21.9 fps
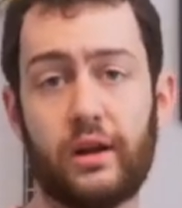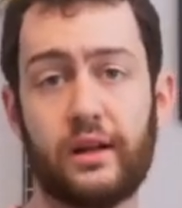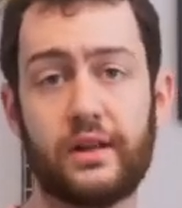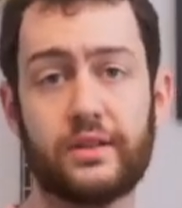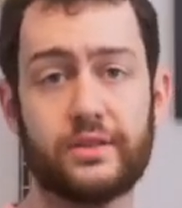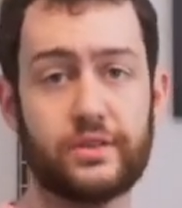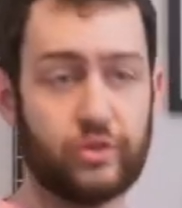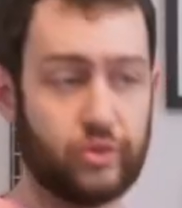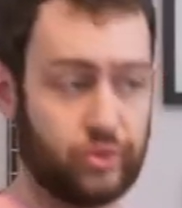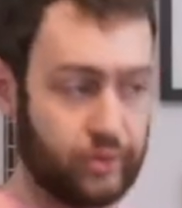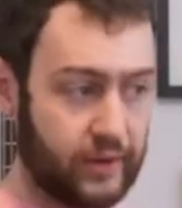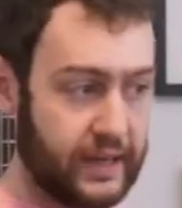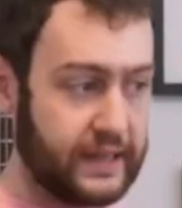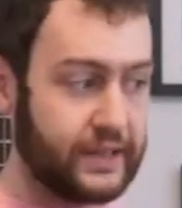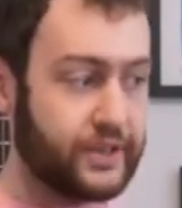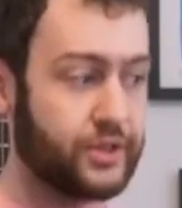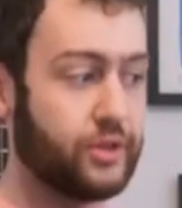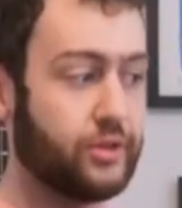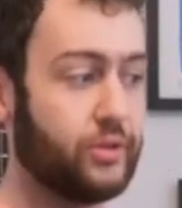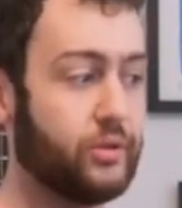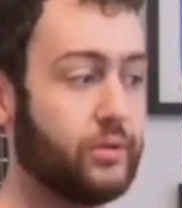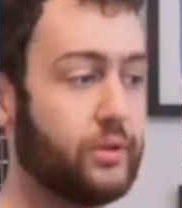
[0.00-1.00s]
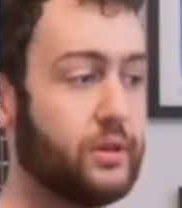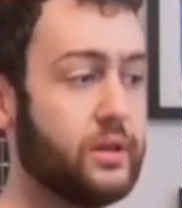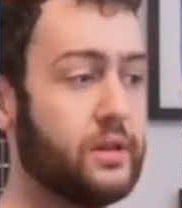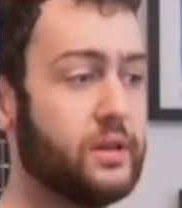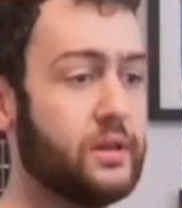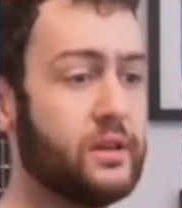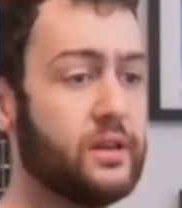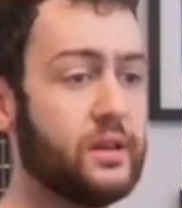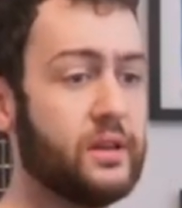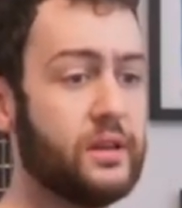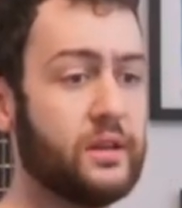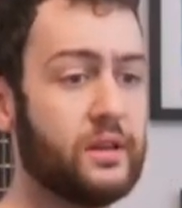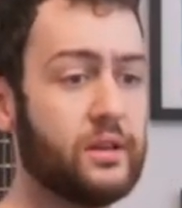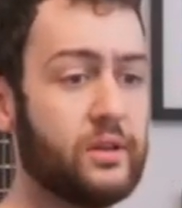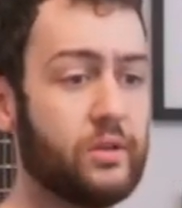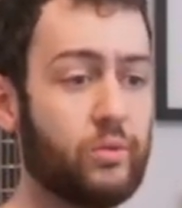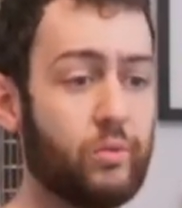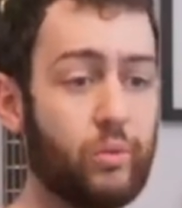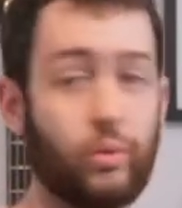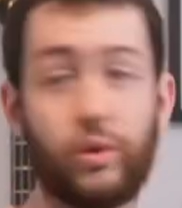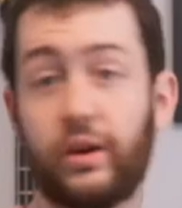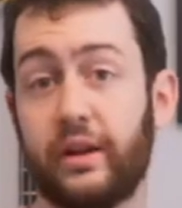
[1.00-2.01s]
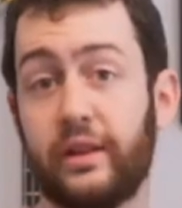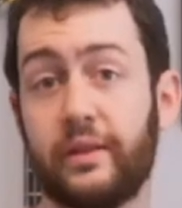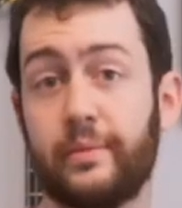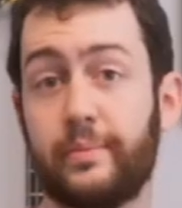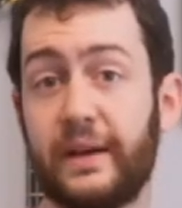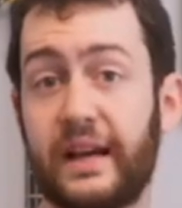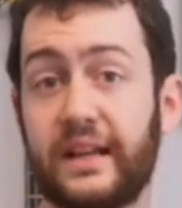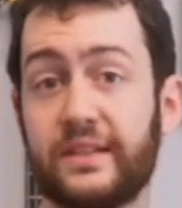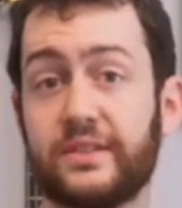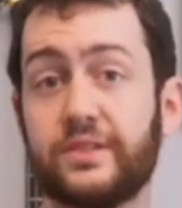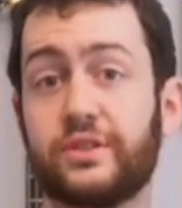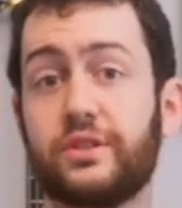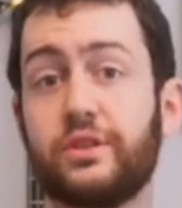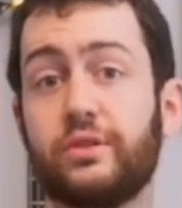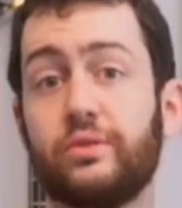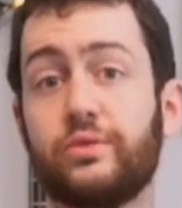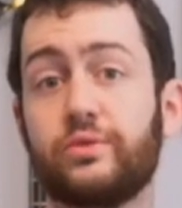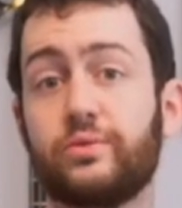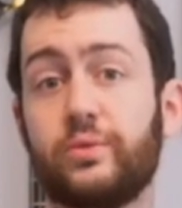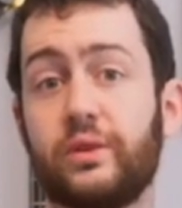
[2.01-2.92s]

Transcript: It's a great tune, one of the best tunes,